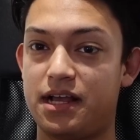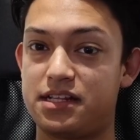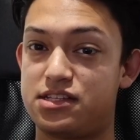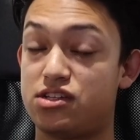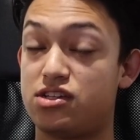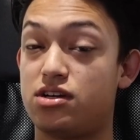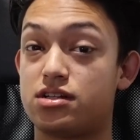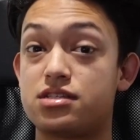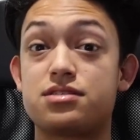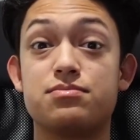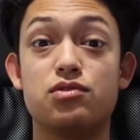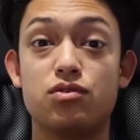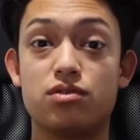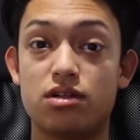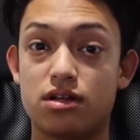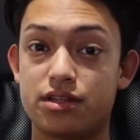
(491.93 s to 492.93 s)
It's not
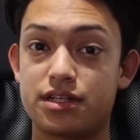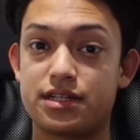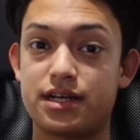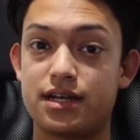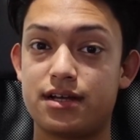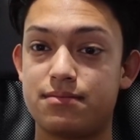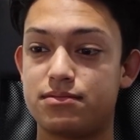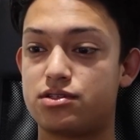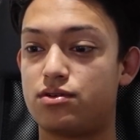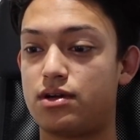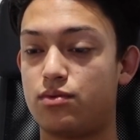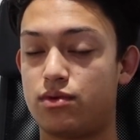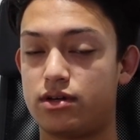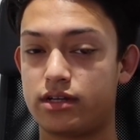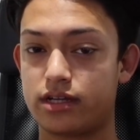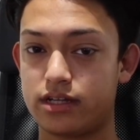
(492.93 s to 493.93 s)
smooth all the time, so I
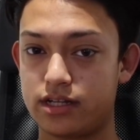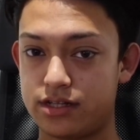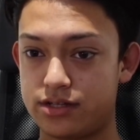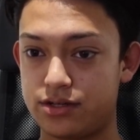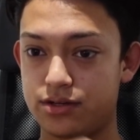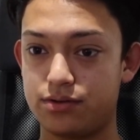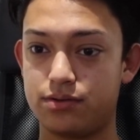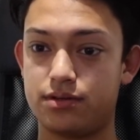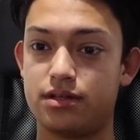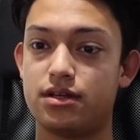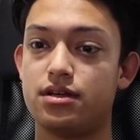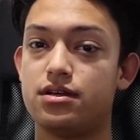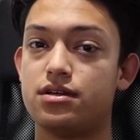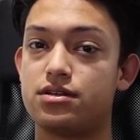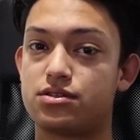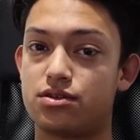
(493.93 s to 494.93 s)
want to get it tuned
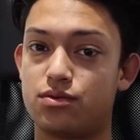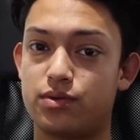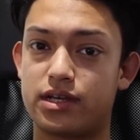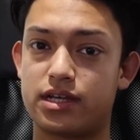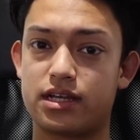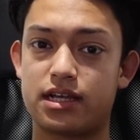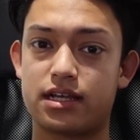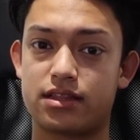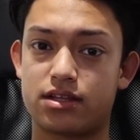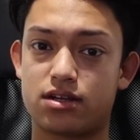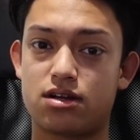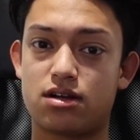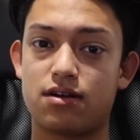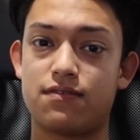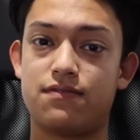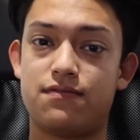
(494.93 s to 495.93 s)
so we can get the
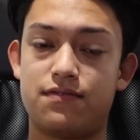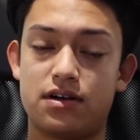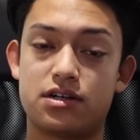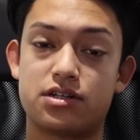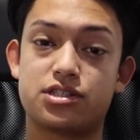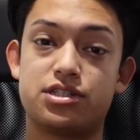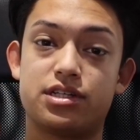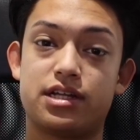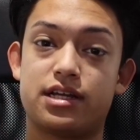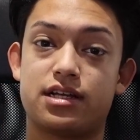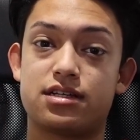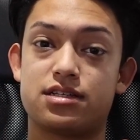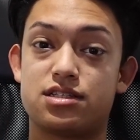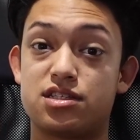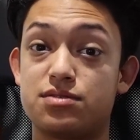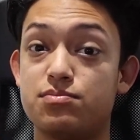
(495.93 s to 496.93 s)
car functioning
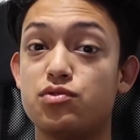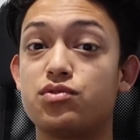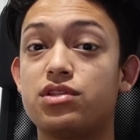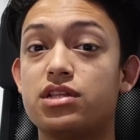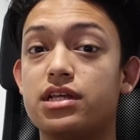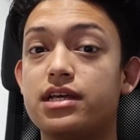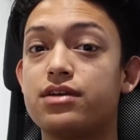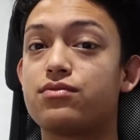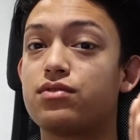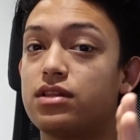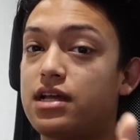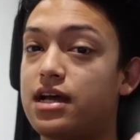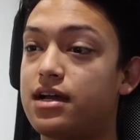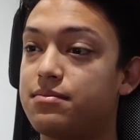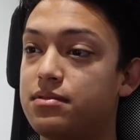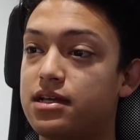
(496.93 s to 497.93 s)
smoothly,
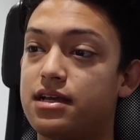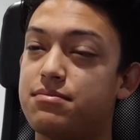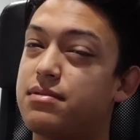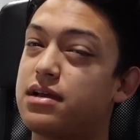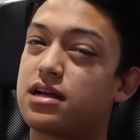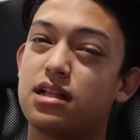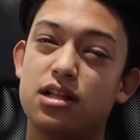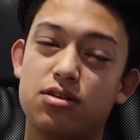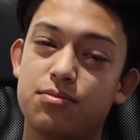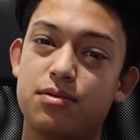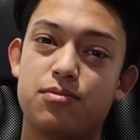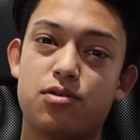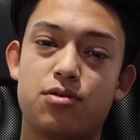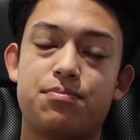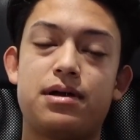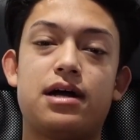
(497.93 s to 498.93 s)
reliably, and make a little bit
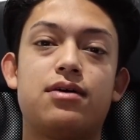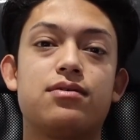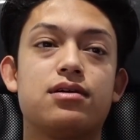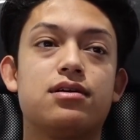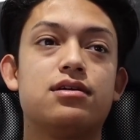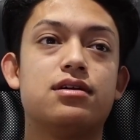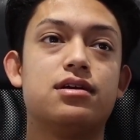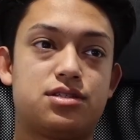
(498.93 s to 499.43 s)
more power.